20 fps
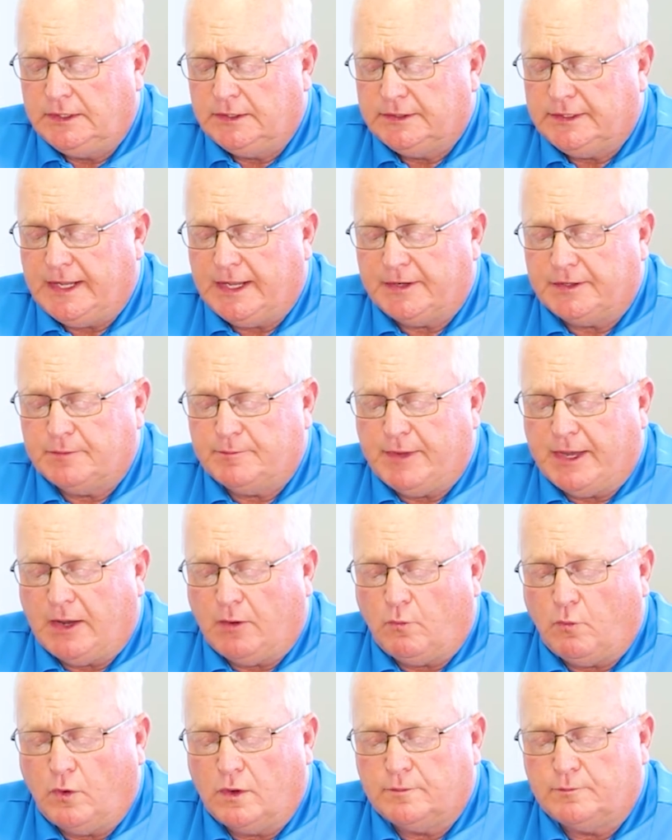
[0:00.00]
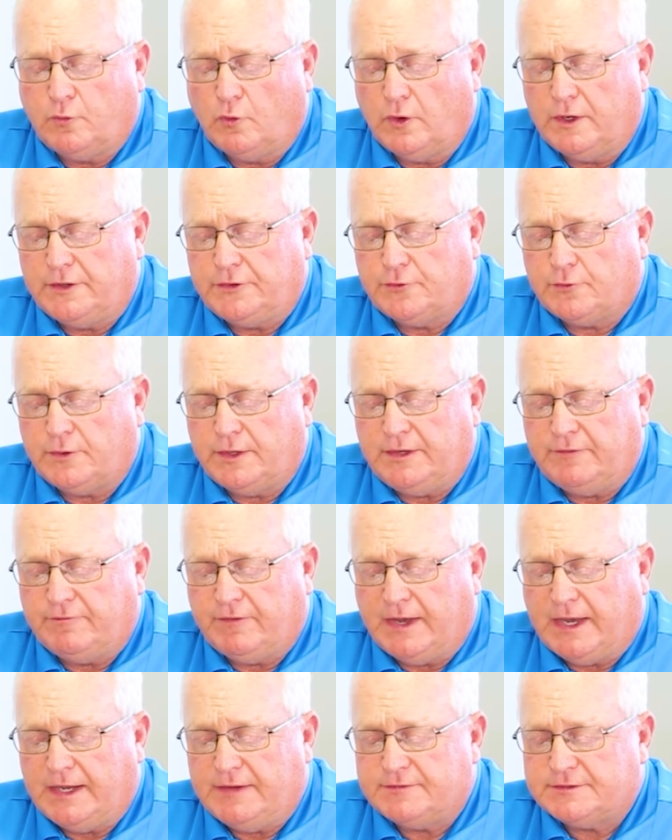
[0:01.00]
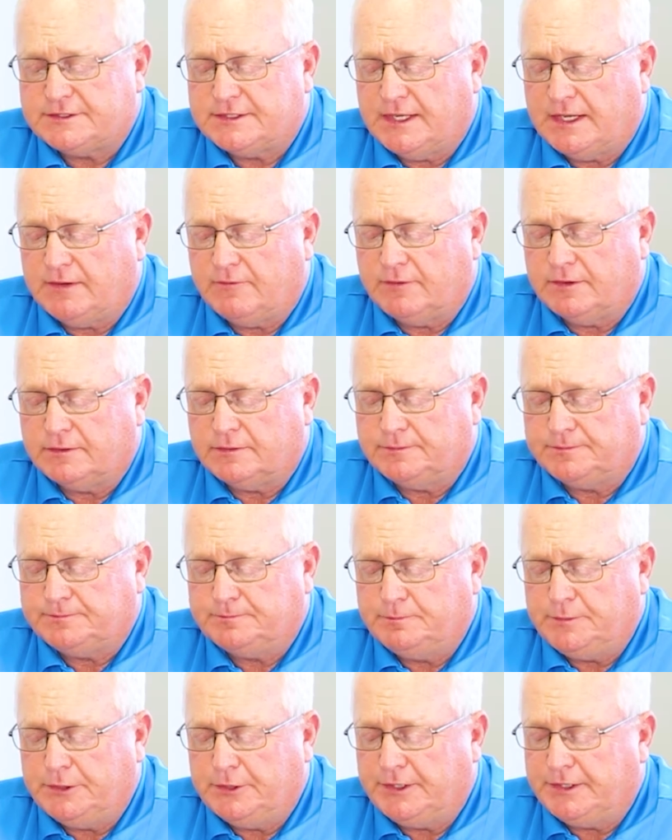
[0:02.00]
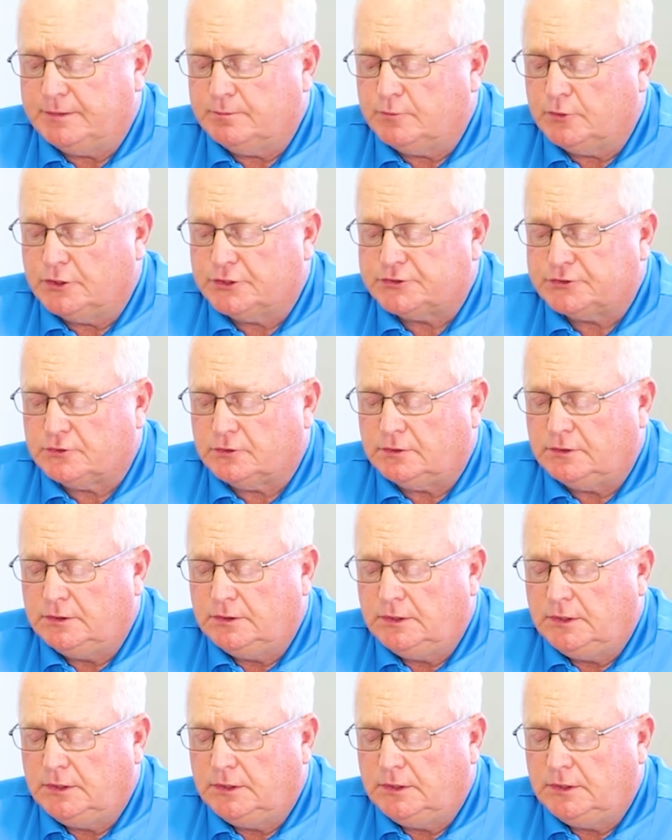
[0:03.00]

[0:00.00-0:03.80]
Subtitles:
down to about 1.357 billion bushel,